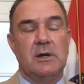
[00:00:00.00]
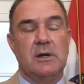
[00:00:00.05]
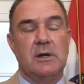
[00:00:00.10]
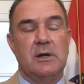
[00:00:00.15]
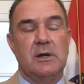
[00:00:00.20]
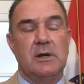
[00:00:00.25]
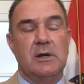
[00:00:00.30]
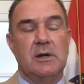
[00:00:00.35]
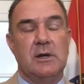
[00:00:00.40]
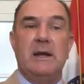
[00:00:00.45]

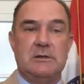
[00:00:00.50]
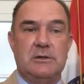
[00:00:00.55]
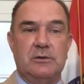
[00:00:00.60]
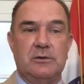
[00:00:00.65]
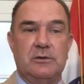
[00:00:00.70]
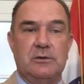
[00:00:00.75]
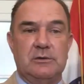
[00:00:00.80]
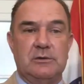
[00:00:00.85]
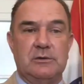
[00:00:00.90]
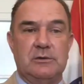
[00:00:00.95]
They'll be
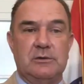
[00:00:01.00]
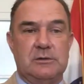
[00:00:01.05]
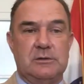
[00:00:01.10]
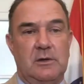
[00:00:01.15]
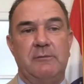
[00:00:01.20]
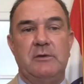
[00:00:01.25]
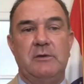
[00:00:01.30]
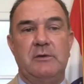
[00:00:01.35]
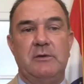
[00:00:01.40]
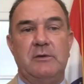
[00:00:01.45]
ready. So
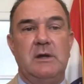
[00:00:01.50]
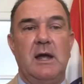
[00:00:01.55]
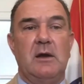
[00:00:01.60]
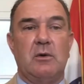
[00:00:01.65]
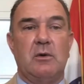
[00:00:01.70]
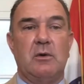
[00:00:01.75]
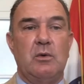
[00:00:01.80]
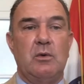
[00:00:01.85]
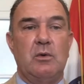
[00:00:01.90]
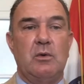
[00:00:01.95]

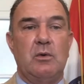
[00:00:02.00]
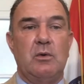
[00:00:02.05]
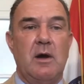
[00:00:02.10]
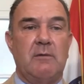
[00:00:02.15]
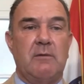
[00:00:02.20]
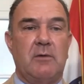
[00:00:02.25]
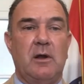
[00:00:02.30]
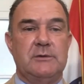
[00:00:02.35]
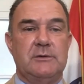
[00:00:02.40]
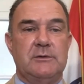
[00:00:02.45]
FDA or
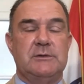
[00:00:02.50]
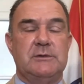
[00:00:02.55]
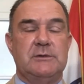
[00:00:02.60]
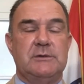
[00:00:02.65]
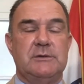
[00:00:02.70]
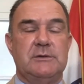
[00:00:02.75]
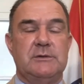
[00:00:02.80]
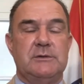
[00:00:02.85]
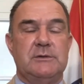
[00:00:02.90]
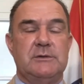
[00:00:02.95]
whoever all
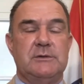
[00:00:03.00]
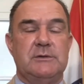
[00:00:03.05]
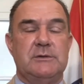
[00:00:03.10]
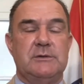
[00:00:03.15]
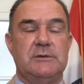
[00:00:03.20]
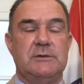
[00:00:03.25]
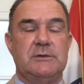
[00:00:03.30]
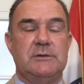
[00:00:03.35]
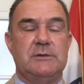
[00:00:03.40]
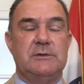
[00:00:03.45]
of a sudden says,
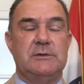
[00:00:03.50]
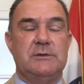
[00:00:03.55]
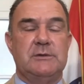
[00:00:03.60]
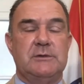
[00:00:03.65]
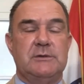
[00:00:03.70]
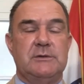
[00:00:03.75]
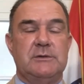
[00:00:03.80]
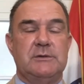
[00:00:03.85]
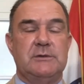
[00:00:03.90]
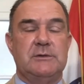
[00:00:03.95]
yep,
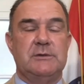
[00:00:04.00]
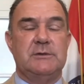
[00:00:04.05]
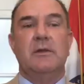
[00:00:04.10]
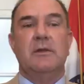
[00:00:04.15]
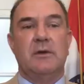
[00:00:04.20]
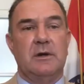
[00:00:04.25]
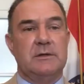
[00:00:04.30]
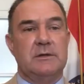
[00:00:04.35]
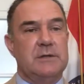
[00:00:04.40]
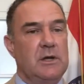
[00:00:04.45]
that's the
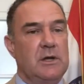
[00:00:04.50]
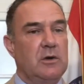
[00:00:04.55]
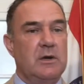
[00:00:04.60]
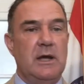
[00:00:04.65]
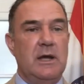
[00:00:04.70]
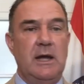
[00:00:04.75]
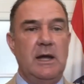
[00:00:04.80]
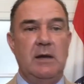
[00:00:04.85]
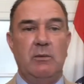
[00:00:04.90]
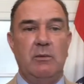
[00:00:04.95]
one. They're going
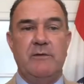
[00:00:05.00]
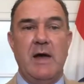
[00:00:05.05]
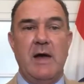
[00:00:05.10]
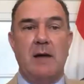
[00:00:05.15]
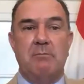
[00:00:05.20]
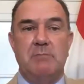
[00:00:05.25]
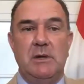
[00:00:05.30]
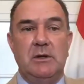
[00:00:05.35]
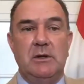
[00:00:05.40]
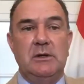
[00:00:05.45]
to say, okay,
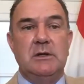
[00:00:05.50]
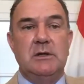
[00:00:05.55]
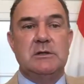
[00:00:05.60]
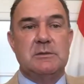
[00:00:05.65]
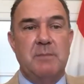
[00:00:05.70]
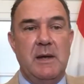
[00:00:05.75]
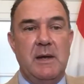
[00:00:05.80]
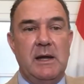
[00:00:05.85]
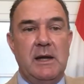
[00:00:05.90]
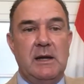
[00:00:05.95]
we've got
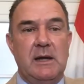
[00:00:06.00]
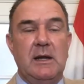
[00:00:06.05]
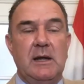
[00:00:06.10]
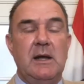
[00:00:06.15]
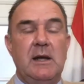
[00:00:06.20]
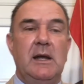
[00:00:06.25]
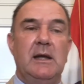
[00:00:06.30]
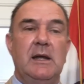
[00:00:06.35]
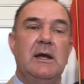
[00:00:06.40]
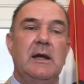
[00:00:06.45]
millions
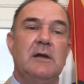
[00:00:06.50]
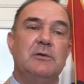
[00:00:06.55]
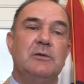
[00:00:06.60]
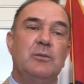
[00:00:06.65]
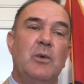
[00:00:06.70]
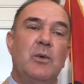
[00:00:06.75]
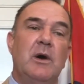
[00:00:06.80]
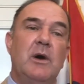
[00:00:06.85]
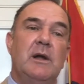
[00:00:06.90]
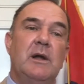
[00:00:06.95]
made.
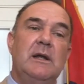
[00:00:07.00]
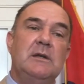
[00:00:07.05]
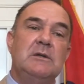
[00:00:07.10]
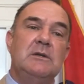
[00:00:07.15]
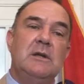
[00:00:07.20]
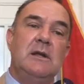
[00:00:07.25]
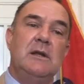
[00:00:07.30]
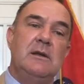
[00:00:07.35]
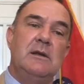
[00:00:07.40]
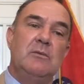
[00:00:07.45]
And guess
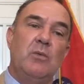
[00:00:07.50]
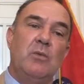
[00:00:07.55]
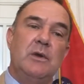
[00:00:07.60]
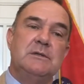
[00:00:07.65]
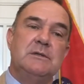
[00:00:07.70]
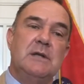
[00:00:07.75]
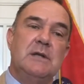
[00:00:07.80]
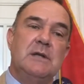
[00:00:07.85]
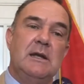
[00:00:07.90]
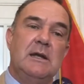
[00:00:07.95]
what?
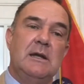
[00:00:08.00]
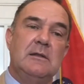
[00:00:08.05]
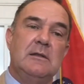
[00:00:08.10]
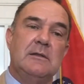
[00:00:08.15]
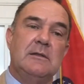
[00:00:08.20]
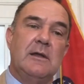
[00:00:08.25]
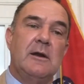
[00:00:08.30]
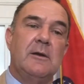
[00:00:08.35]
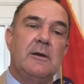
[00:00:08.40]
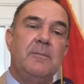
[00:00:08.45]
And once
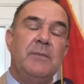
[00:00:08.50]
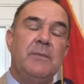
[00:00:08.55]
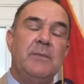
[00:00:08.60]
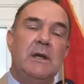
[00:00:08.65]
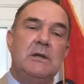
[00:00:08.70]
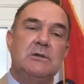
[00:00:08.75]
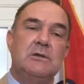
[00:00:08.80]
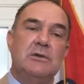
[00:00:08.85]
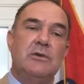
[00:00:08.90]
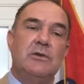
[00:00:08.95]
they get
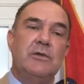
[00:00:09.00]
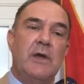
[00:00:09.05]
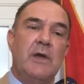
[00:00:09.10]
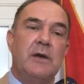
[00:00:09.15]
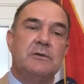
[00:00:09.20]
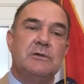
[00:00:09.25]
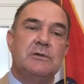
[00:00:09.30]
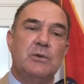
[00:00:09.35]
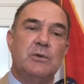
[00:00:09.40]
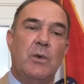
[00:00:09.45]
there in
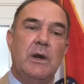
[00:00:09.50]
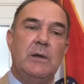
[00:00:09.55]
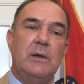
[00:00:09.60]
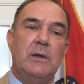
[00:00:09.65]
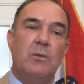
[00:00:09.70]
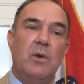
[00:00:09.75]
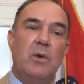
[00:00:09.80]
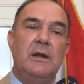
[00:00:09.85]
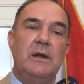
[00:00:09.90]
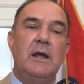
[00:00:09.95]

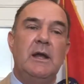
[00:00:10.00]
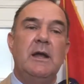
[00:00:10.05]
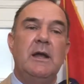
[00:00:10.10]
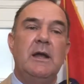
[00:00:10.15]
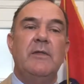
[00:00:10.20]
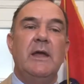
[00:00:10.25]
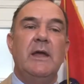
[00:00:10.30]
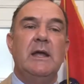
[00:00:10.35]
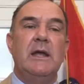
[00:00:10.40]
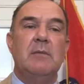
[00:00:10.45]
2021,
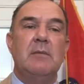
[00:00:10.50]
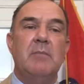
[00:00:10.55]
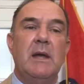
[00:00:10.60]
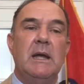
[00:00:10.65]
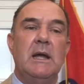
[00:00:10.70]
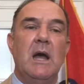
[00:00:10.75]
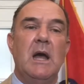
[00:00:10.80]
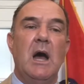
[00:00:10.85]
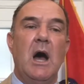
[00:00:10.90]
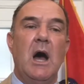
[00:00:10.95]
they can
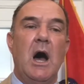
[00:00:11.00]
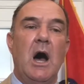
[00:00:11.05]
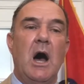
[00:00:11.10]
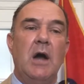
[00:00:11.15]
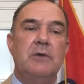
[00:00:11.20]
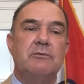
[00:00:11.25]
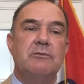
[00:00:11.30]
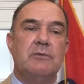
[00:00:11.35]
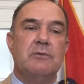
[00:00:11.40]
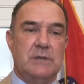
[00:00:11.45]
make
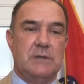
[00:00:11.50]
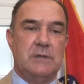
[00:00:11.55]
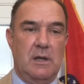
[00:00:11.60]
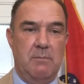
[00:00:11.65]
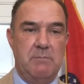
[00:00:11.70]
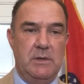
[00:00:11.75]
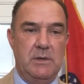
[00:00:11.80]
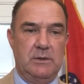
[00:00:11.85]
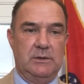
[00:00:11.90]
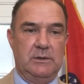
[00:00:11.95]
hundreds
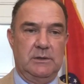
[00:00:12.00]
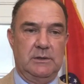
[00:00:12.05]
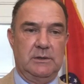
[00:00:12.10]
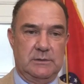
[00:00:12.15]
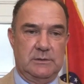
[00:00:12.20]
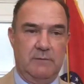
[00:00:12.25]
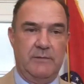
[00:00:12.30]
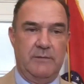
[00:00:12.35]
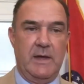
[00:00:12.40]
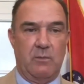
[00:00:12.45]
of
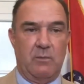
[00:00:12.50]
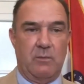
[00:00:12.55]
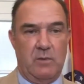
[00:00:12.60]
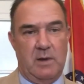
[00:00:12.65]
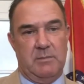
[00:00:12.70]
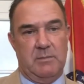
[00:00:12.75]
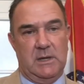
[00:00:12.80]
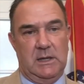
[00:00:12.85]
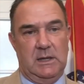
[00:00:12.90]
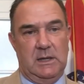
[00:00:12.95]
millions of that
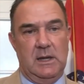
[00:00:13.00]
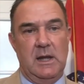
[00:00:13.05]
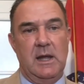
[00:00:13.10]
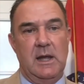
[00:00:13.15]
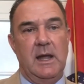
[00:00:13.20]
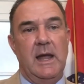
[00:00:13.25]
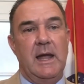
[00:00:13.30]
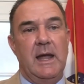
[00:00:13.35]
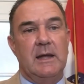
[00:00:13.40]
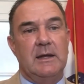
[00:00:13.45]
remedy.
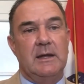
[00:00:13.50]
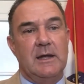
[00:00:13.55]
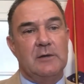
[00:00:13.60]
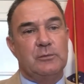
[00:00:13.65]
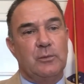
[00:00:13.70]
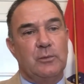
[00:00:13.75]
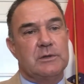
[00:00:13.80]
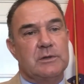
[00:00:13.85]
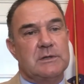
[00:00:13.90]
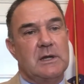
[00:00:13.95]
And guess
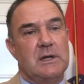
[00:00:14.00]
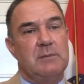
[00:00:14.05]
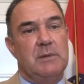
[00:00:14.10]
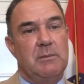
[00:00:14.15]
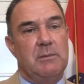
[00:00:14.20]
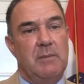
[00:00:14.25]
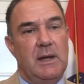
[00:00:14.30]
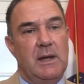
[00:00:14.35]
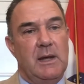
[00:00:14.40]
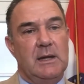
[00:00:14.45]
where it's going to be
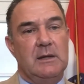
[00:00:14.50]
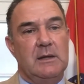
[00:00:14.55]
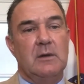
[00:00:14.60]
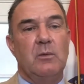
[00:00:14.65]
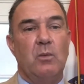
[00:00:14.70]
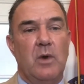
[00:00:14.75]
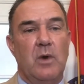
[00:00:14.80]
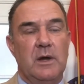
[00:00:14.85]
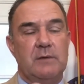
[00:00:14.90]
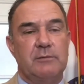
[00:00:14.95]
made?
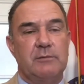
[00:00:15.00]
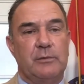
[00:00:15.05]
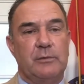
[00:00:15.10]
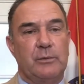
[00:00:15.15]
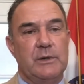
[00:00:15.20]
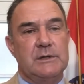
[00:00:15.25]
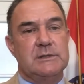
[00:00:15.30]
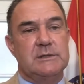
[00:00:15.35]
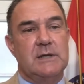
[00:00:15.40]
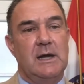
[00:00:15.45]
One of
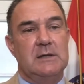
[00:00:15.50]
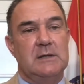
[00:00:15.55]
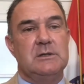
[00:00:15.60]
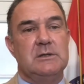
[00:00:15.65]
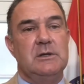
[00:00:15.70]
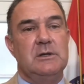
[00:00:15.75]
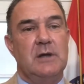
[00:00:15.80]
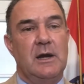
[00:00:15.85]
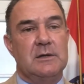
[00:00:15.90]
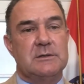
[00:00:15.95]
3 sites in the
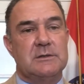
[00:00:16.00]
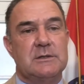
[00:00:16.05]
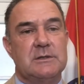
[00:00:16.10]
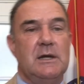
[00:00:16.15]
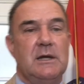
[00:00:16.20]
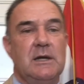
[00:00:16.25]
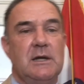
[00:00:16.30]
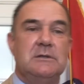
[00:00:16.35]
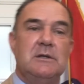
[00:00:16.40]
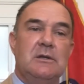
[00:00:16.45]
United
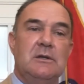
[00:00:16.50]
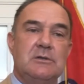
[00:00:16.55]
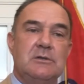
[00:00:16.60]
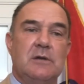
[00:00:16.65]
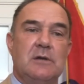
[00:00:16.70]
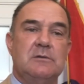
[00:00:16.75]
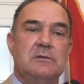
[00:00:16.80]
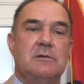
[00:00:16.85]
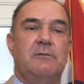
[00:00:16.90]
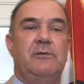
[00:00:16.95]
States,
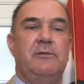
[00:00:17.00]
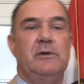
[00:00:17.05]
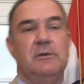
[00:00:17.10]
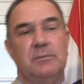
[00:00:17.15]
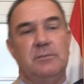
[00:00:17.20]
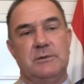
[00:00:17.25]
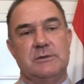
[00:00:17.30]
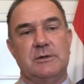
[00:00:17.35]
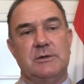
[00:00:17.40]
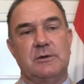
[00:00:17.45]
Chesterfield,
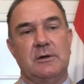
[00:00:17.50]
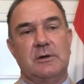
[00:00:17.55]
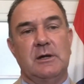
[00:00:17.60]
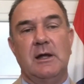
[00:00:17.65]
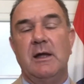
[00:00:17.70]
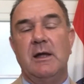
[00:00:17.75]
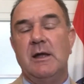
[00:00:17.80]
Missouri.